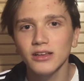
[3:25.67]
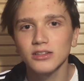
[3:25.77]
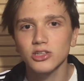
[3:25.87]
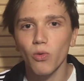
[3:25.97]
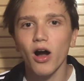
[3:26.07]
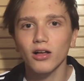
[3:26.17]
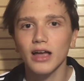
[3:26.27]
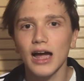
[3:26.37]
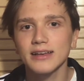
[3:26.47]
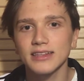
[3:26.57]
So all
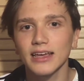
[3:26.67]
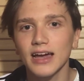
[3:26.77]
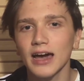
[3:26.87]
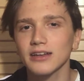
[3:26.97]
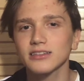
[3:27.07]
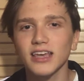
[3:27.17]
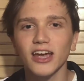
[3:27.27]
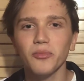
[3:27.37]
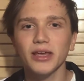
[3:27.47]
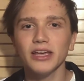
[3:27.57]
guys like kind of
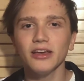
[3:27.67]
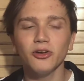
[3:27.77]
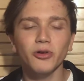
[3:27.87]
scare me.